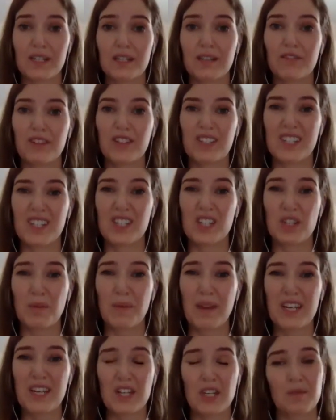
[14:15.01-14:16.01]
different
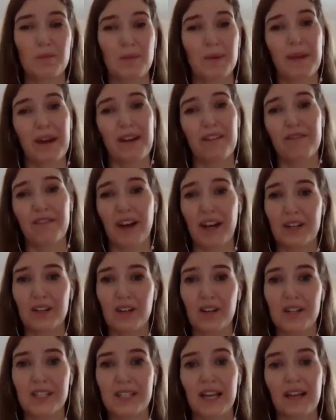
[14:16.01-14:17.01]
situations, we might find
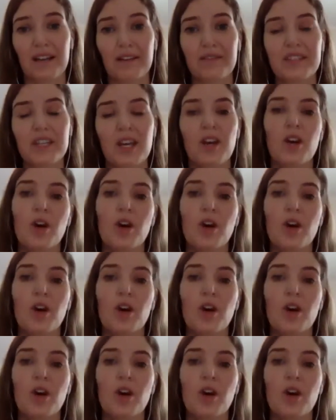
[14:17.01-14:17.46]
ourselves